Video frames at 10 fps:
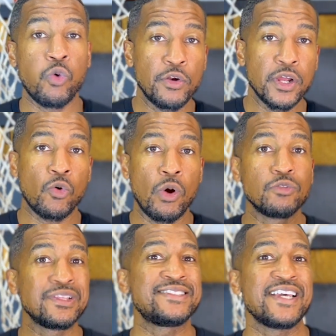quote
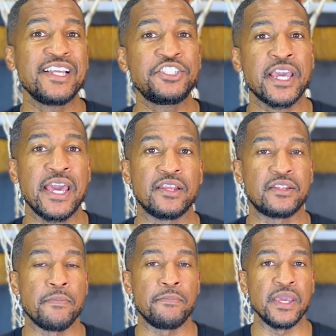unquote less educated
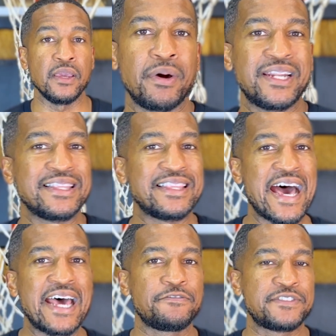than me. But a
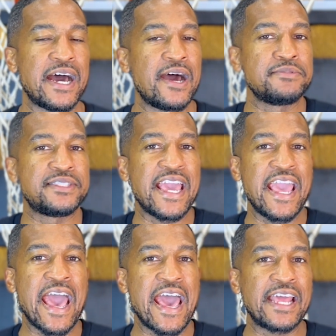lot of times they
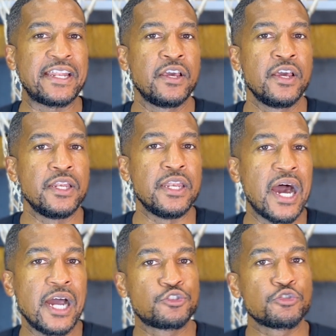had
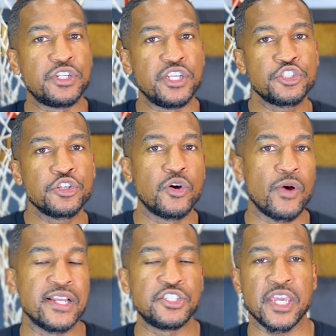non-traditional
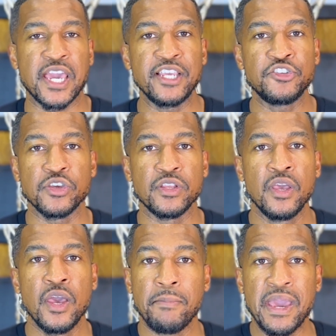education,
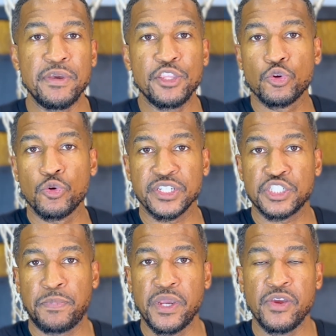maybe through
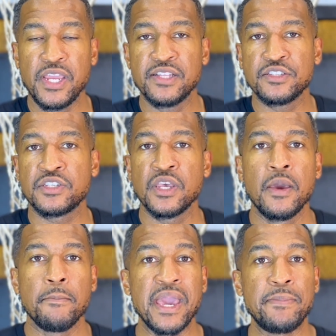experience,
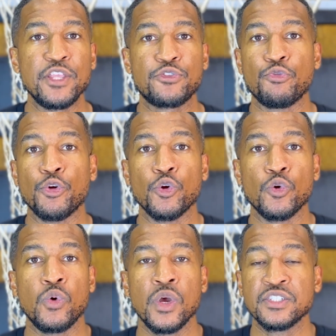maybe
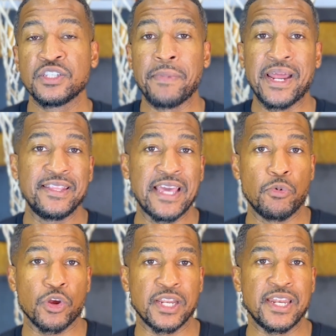through somebody they
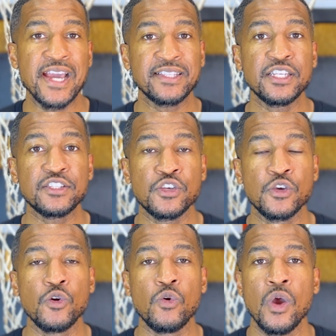were connected
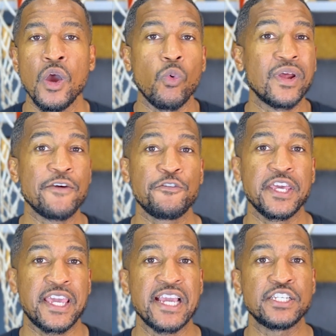to, whatever
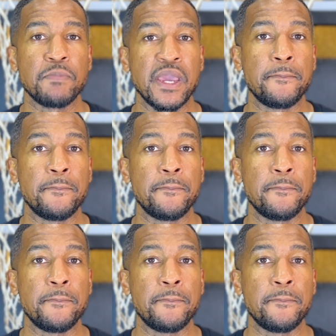the case may